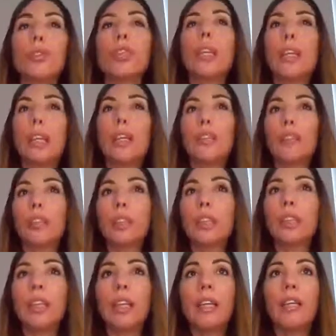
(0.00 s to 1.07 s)
to take care of your
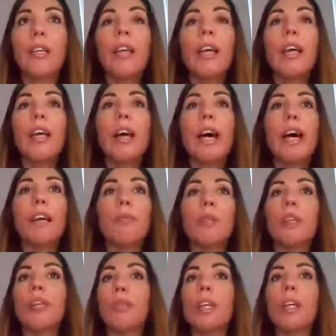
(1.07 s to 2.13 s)
skin. I've
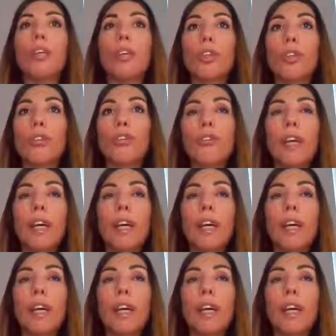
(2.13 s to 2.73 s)
been doing a lot of